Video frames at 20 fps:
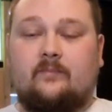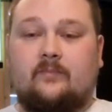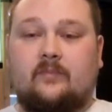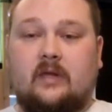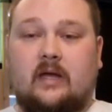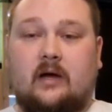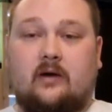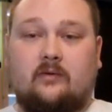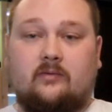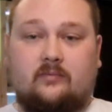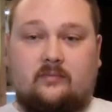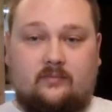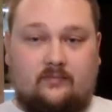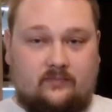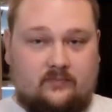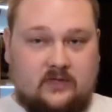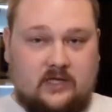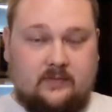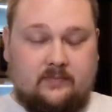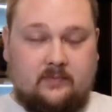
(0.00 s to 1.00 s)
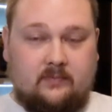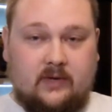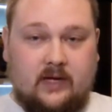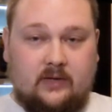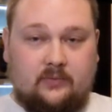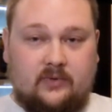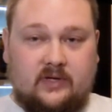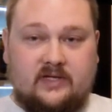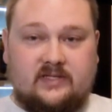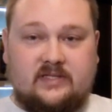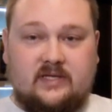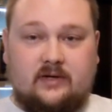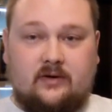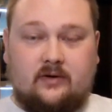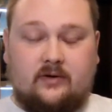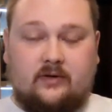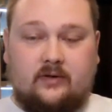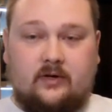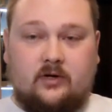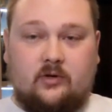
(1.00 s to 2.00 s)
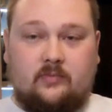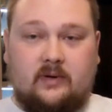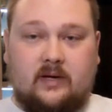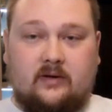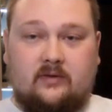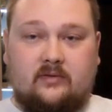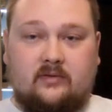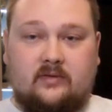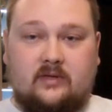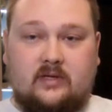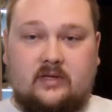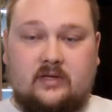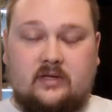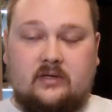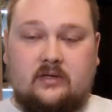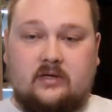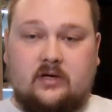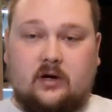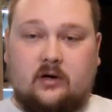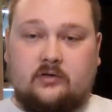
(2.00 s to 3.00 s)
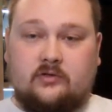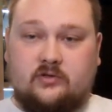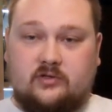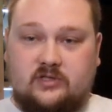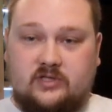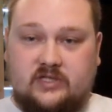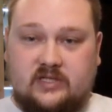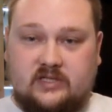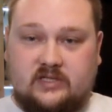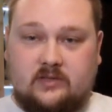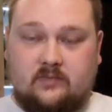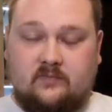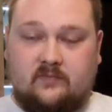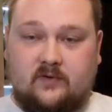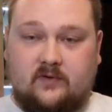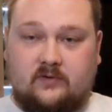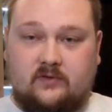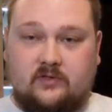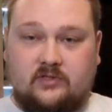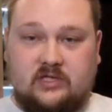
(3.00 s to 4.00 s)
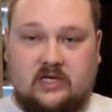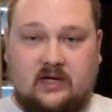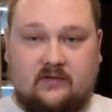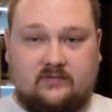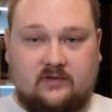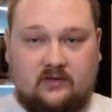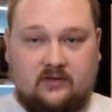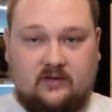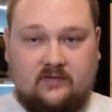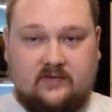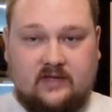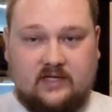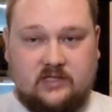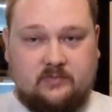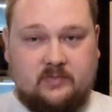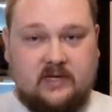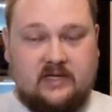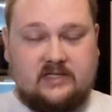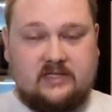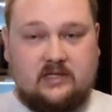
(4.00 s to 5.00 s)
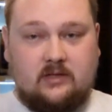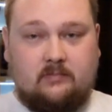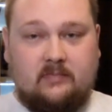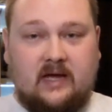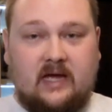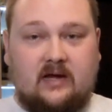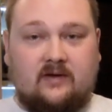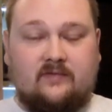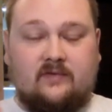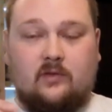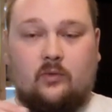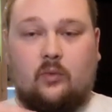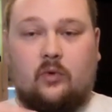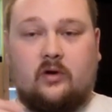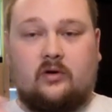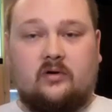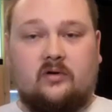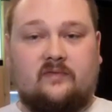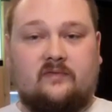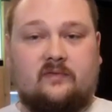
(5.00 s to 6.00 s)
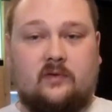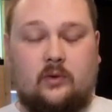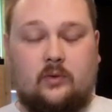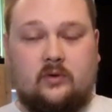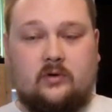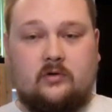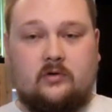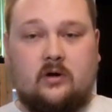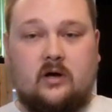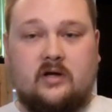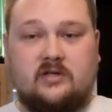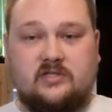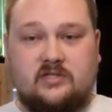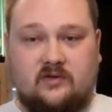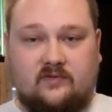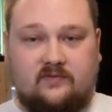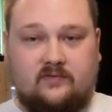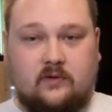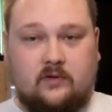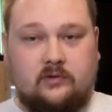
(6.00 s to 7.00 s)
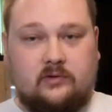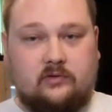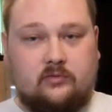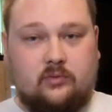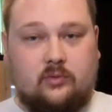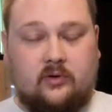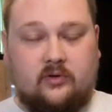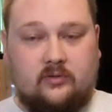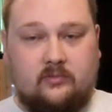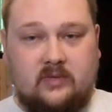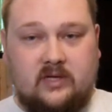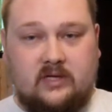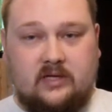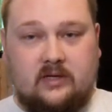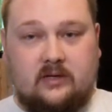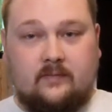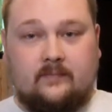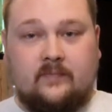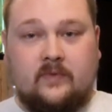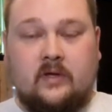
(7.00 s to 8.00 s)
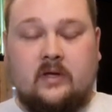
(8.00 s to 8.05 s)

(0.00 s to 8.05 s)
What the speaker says: Now, keep in mind what I said earlier about the cartridge system filters. You have to leave that space in the back for the water to flow across to flow through all the media.